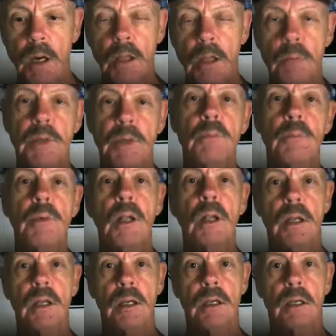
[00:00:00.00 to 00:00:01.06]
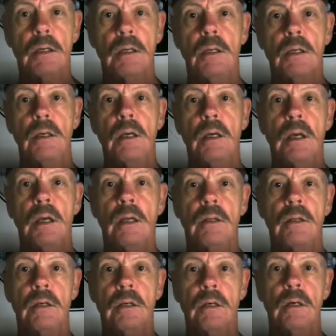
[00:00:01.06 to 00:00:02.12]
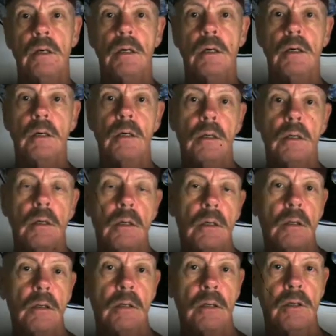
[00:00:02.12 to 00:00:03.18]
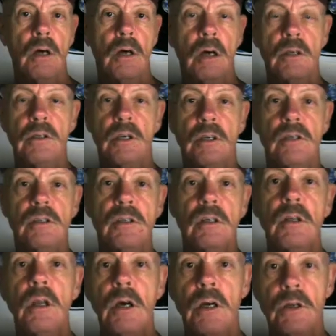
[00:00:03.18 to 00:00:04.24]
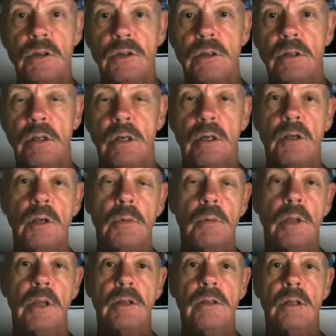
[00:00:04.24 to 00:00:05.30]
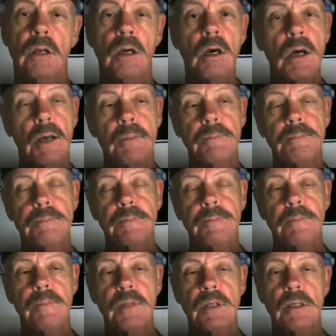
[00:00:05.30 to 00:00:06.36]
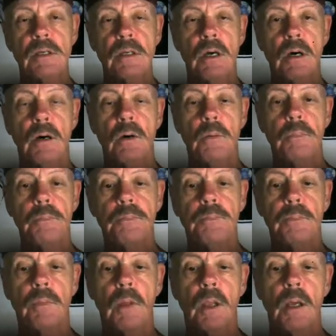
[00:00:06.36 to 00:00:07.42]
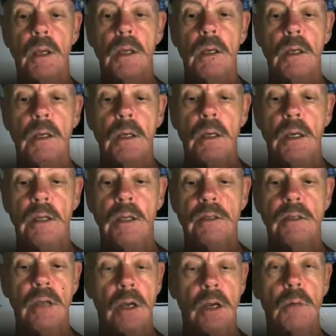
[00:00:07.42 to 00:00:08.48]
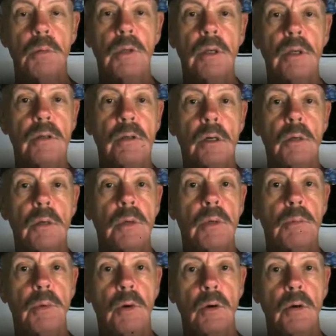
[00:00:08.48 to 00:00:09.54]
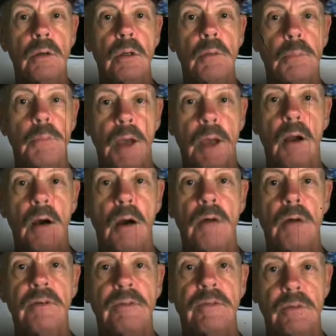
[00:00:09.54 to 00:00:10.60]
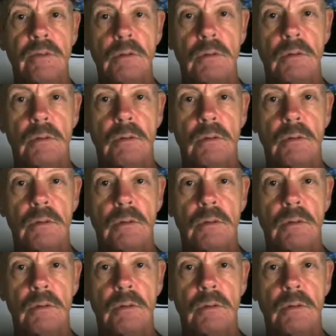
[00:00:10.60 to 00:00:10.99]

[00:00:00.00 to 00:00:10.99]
the big belly, and the toxic sludge that accumulates in the gut. So it's terribly, terribly important to back off of food.